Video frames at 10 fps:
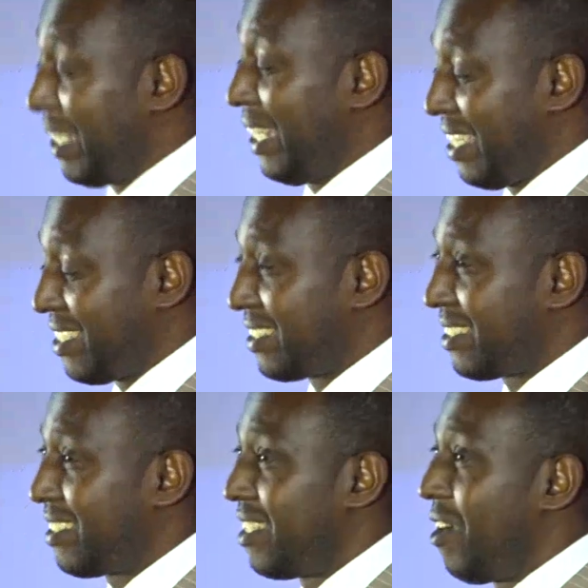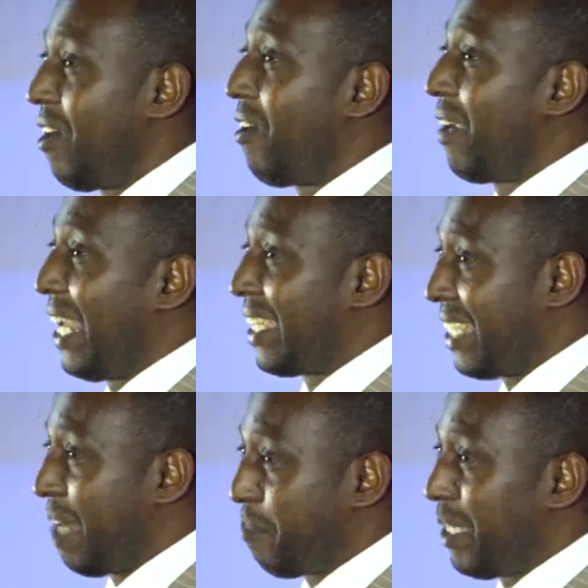pillars, or
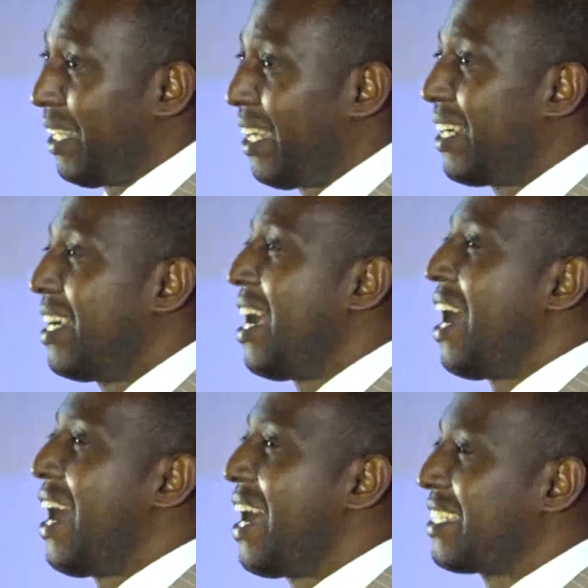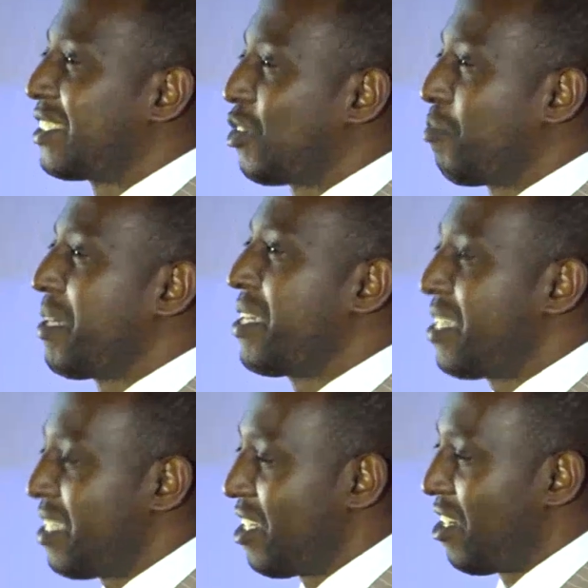like that pillar, has to
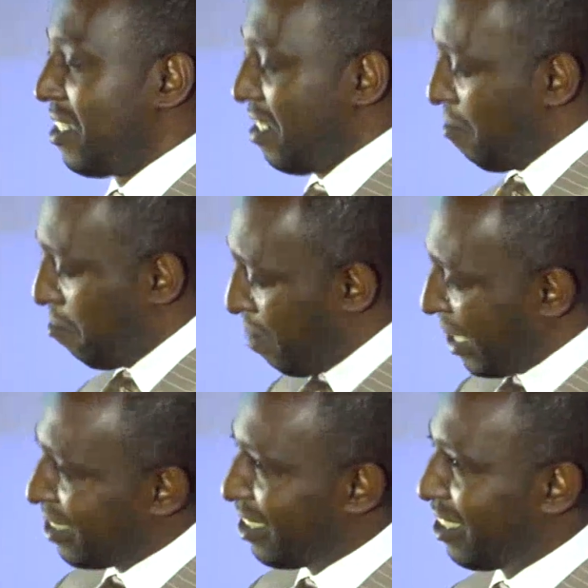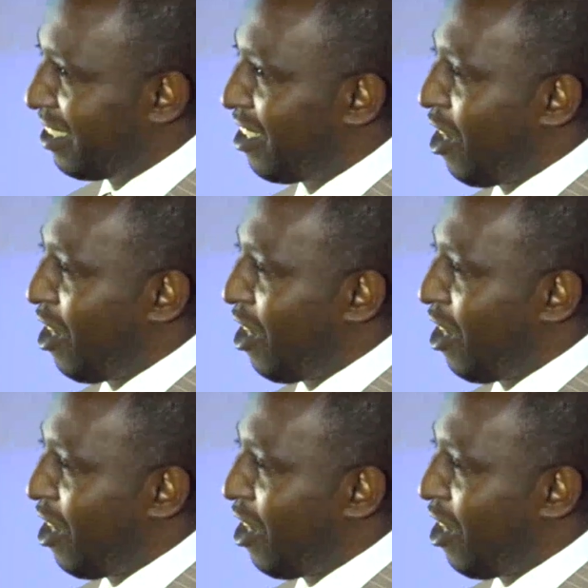be based